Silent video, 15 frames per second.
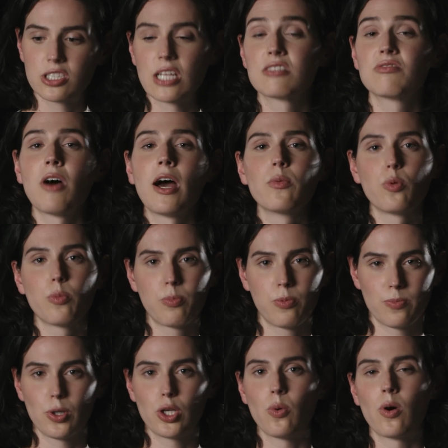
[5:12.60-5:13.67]
says, fine, we'll
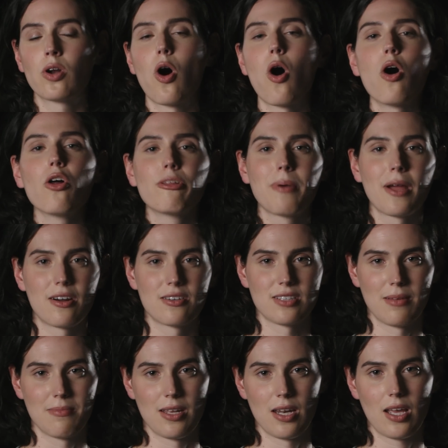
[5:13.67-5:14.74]
put you on all the
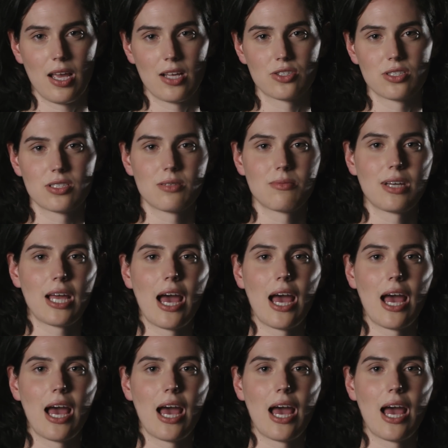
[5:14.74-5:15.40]
parasite medications that we